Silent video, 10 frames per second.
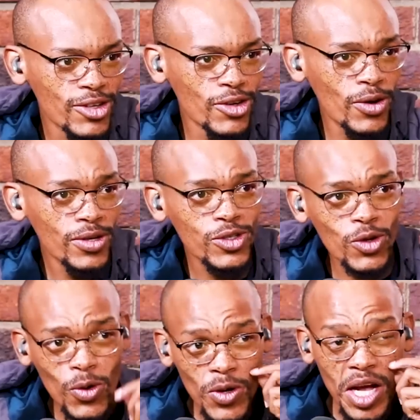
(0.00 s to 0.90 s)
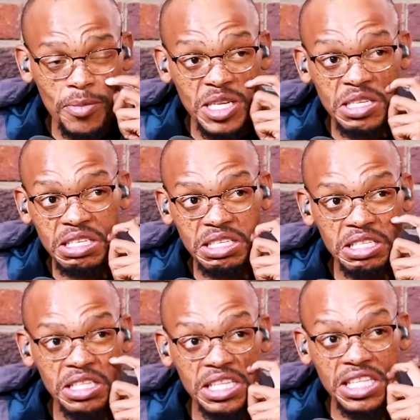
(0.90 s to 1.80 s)
You know? So, I mean,
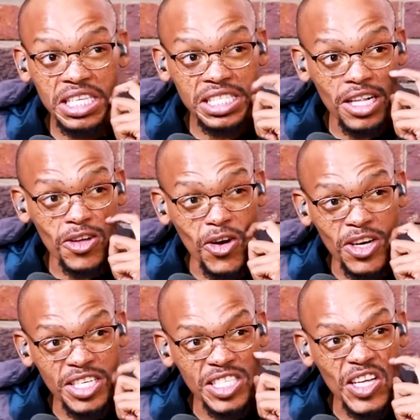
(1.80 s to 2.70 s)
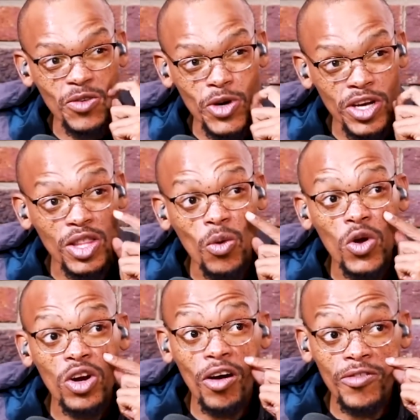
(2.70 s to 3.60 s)
these alcoholics that work in the
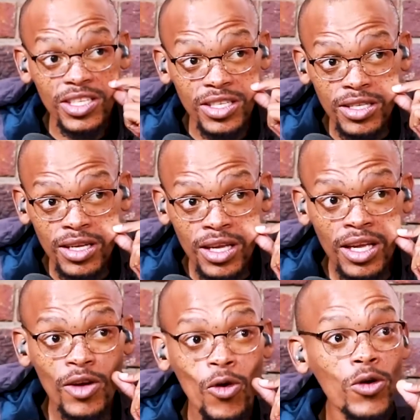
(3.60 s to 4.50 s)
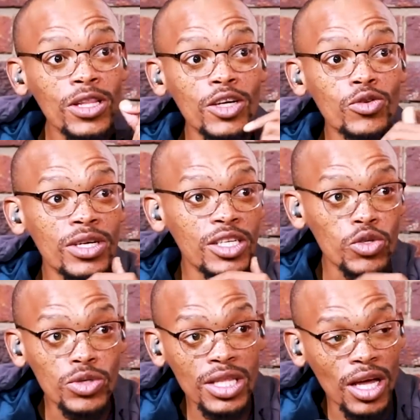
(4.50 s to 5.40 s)
Warner offices, all they're doing is
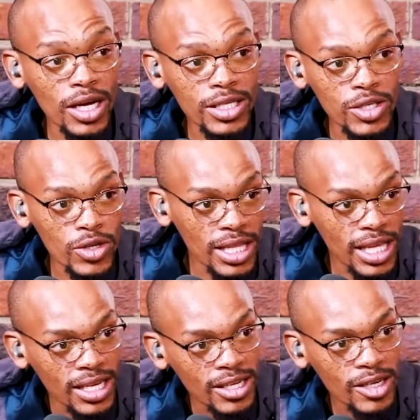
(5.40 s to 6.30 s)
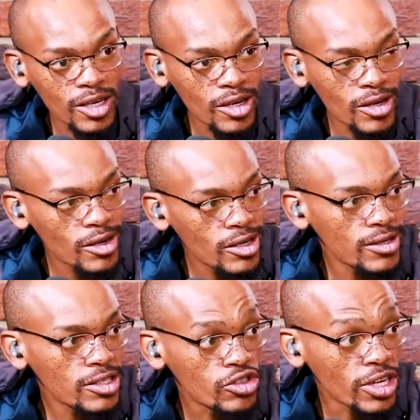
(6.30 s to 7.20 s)
using the artists so that they can
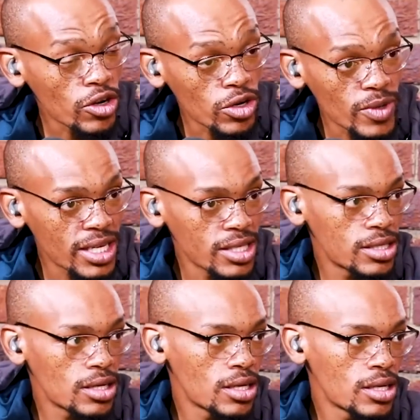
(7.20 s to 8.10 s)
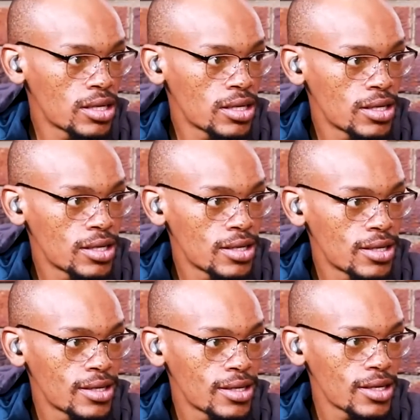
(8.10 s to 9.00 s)
drink on weekends.
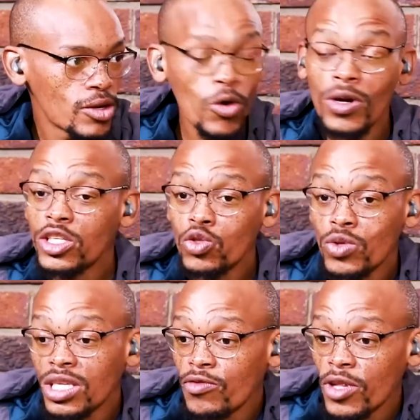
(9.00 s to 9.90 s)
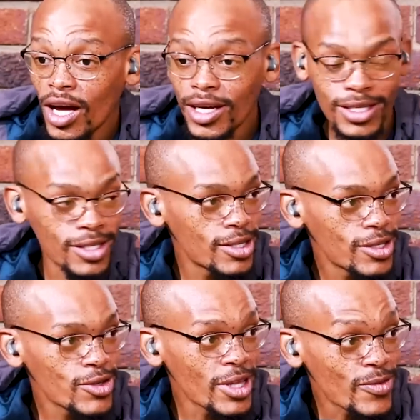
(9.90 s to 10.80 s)
Oh, let's do this for the artists
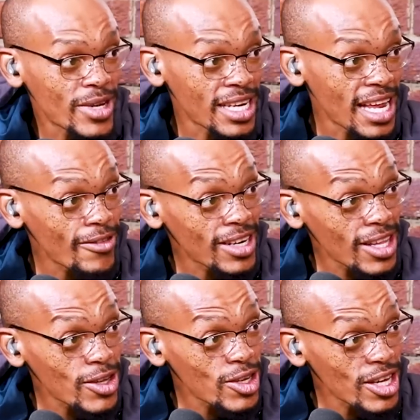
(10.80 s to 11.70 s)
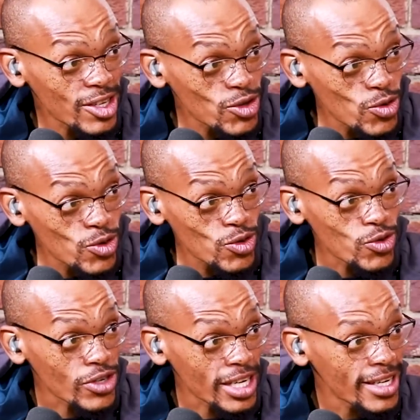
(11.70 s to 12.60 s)
so that we can have another excuse to
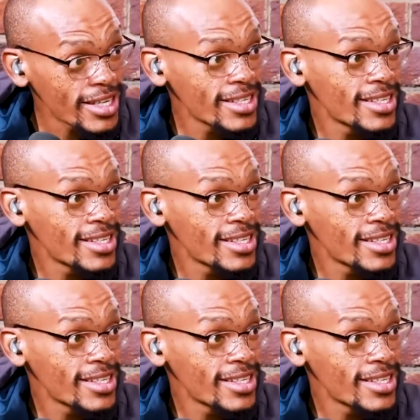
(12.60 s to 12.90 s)
drink.